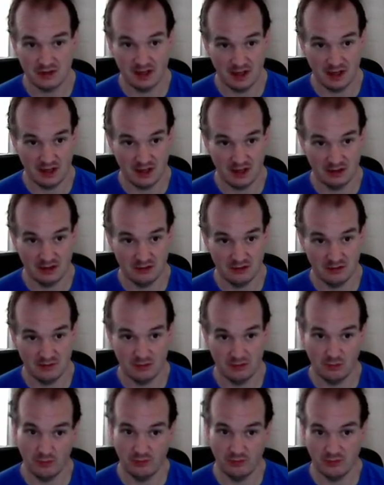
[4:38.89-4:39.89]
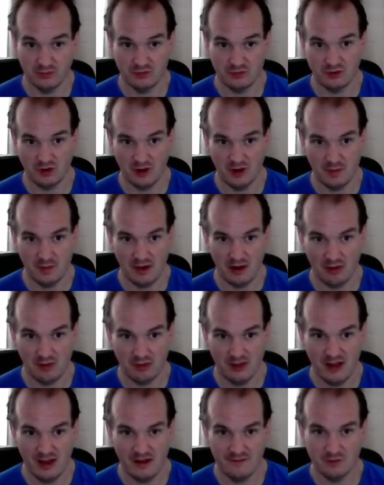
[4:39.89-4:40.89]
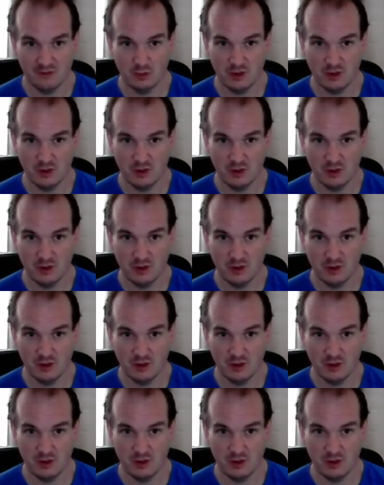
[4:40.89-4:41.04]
and a tiny bit of health left.